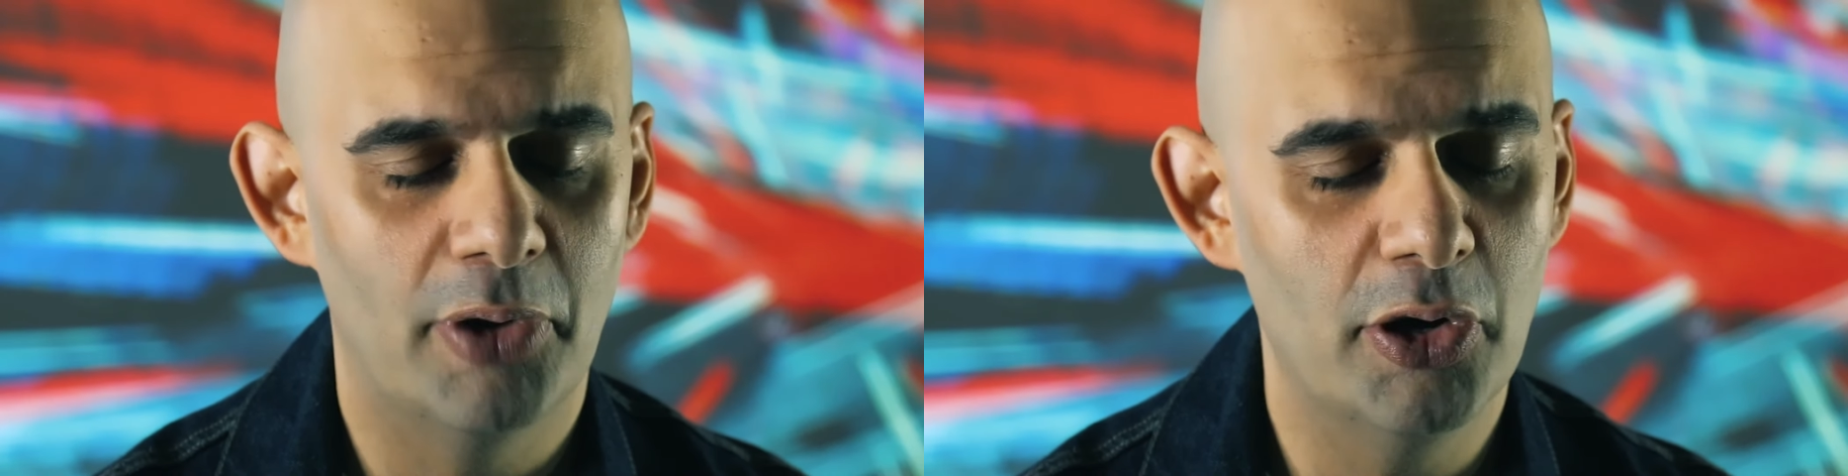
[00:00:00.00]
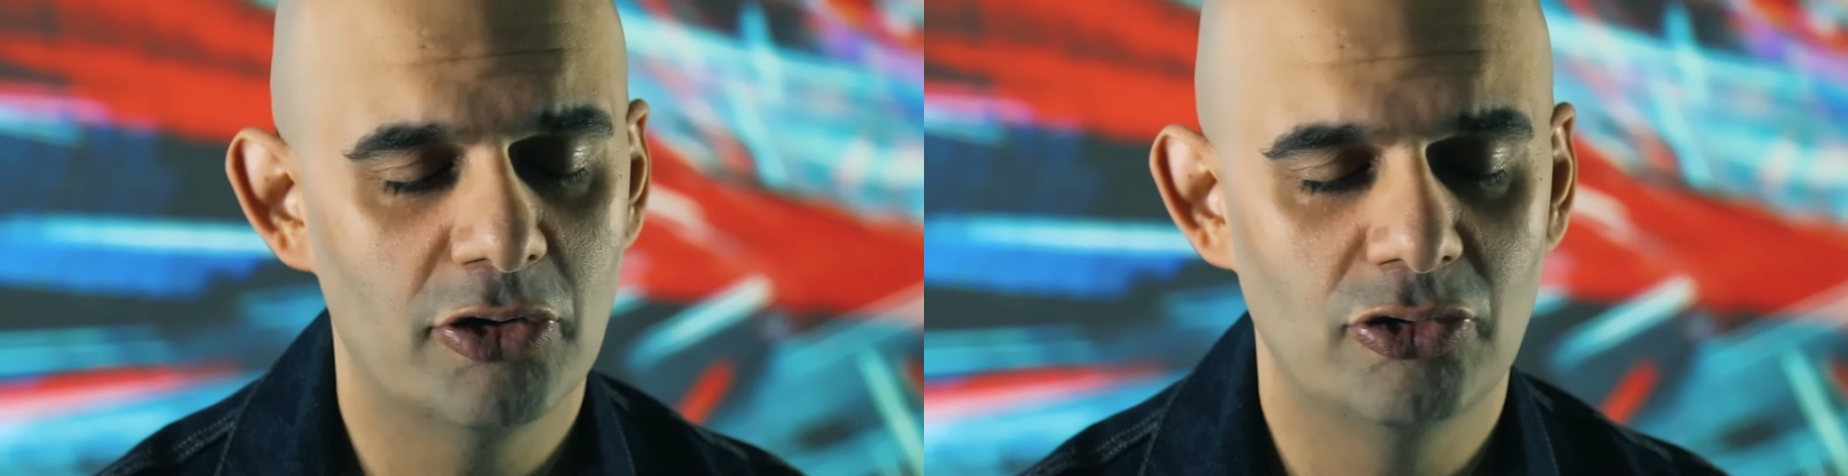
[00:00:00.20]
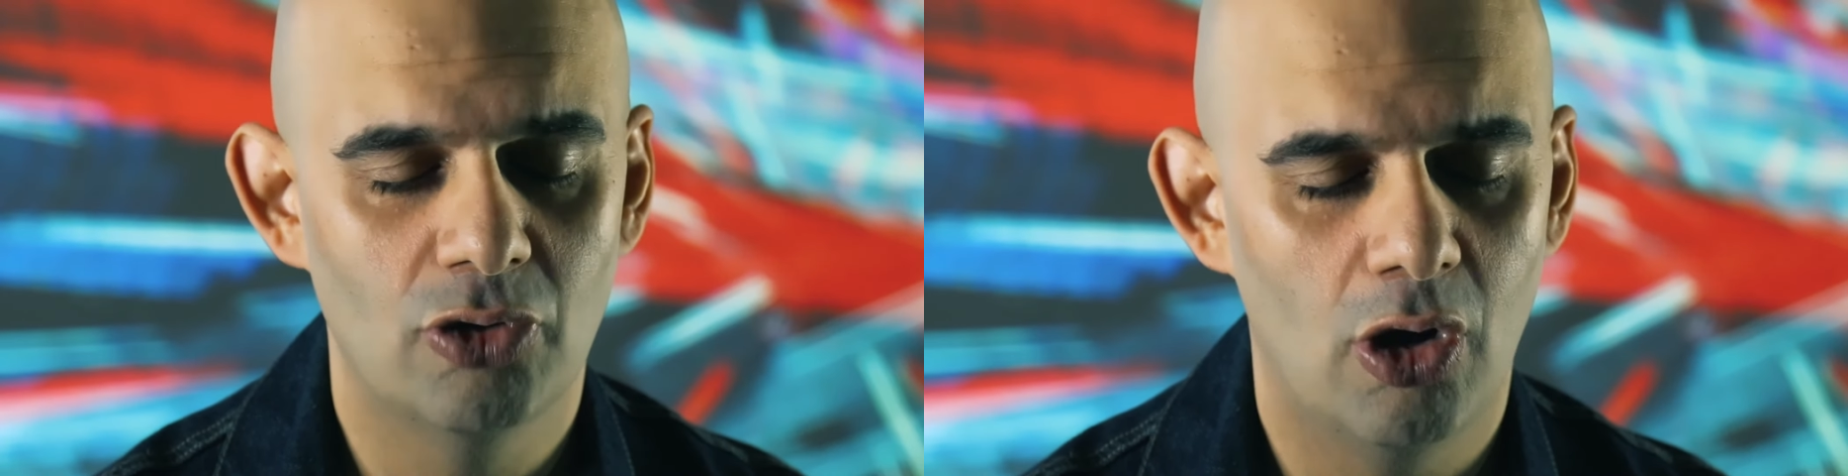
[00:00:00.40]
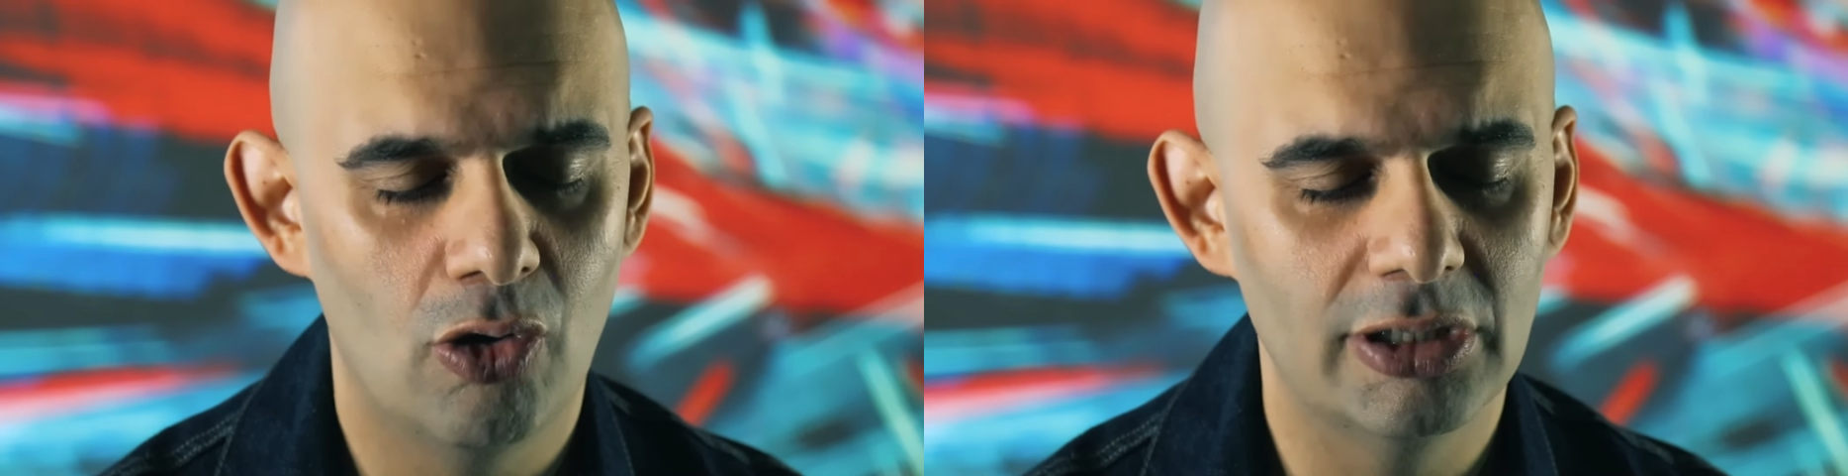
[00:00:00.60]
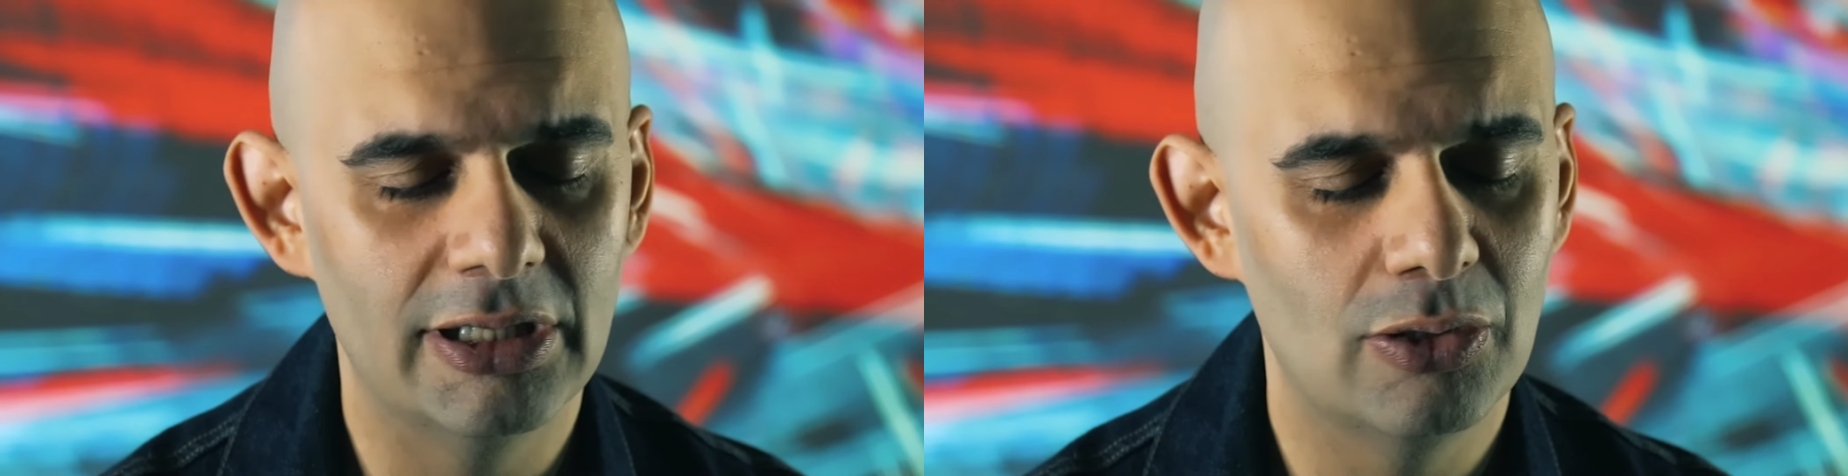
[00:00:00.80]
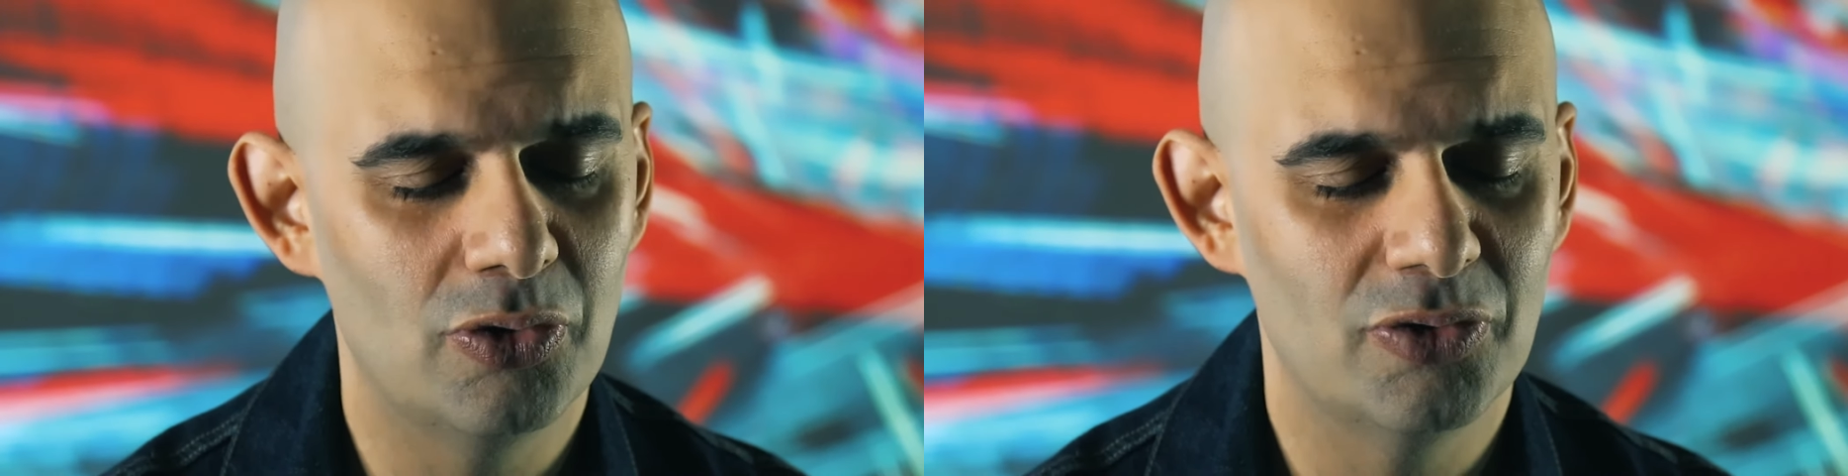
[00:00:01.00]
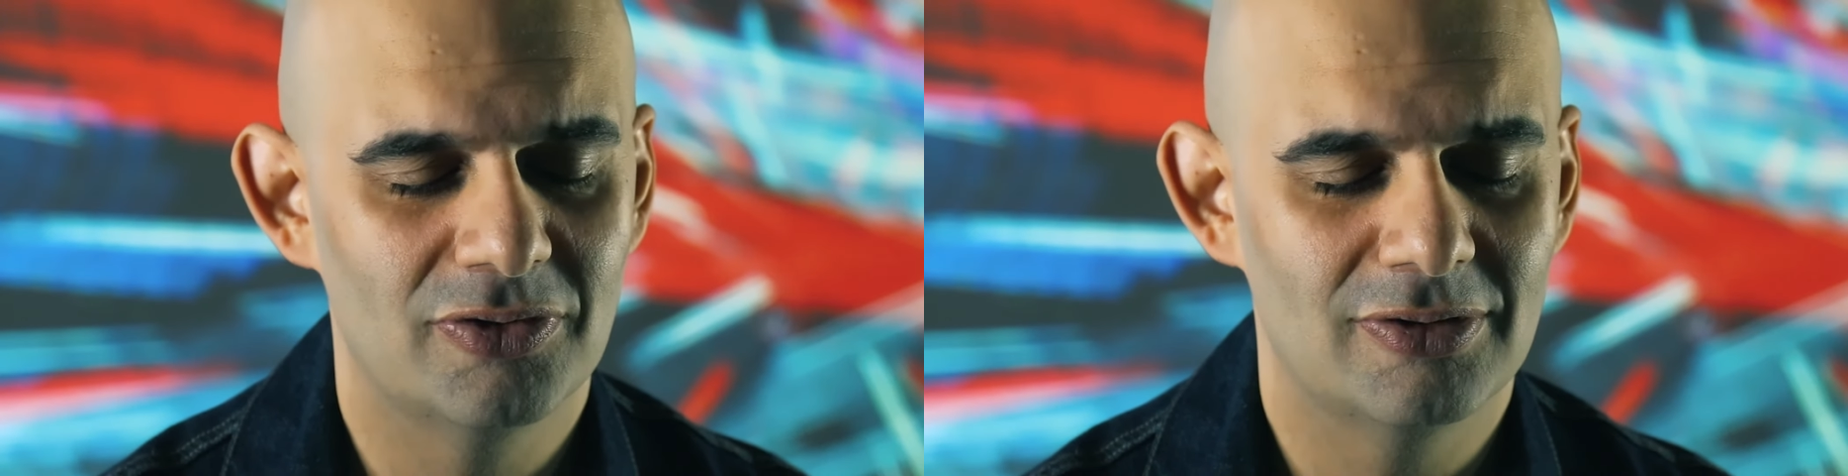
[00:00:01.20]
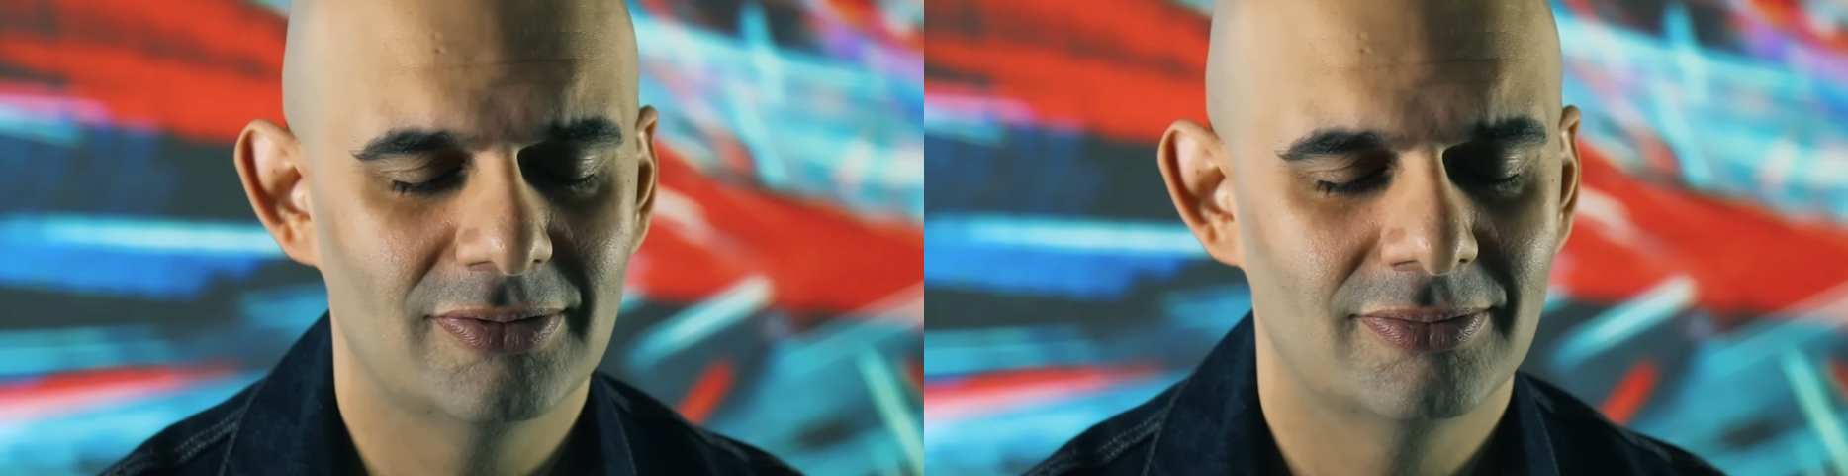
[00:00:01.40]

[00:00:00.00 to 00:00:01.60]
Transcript: broken your holy laws,